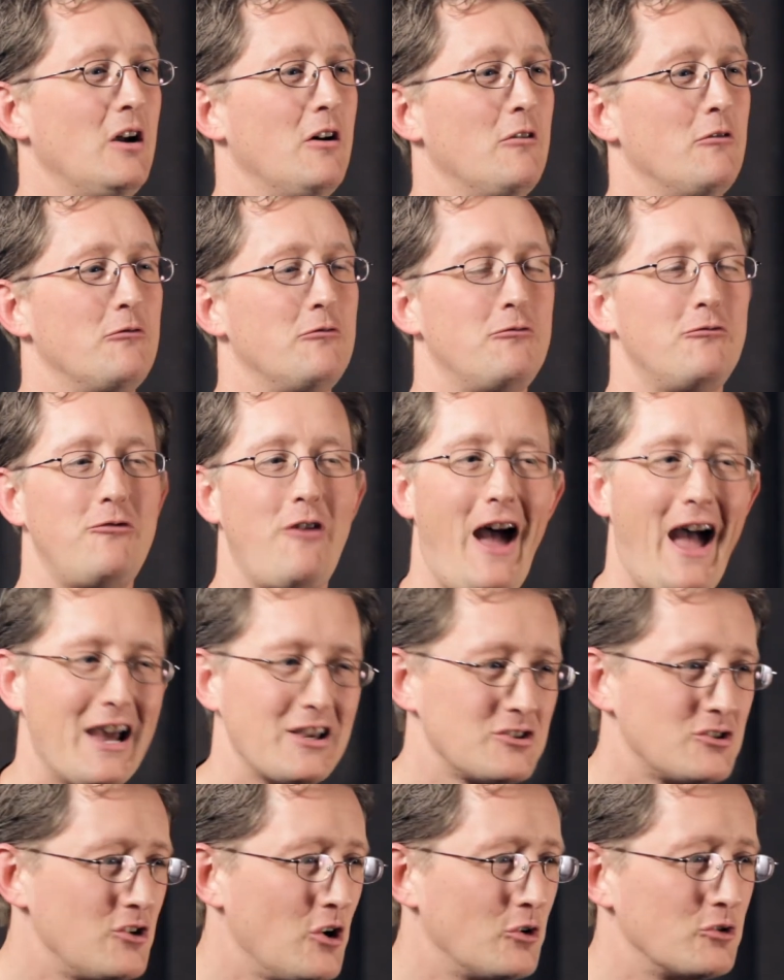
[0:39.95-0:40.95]

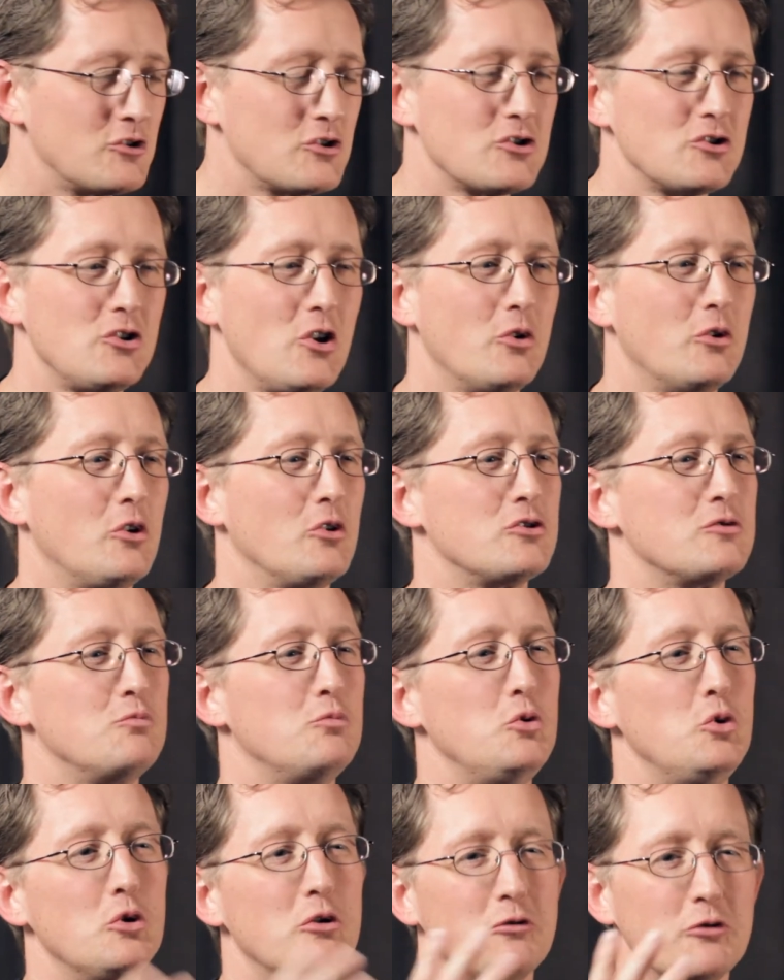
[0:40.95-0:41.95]
fast notes, slow notes,
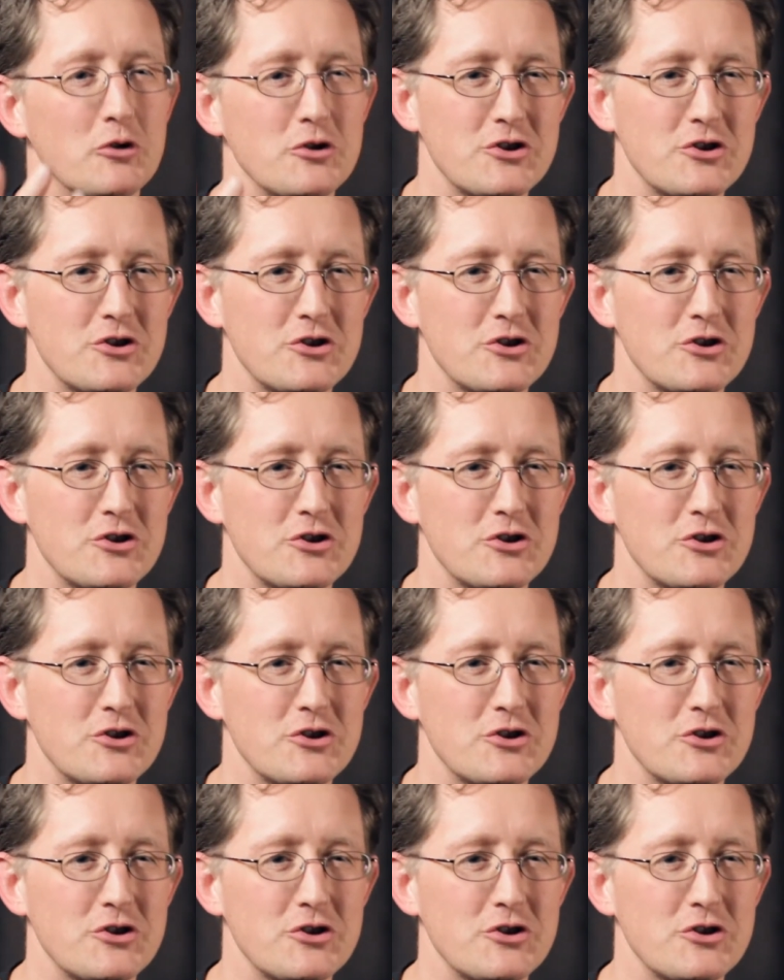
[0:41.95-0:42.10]
beautiful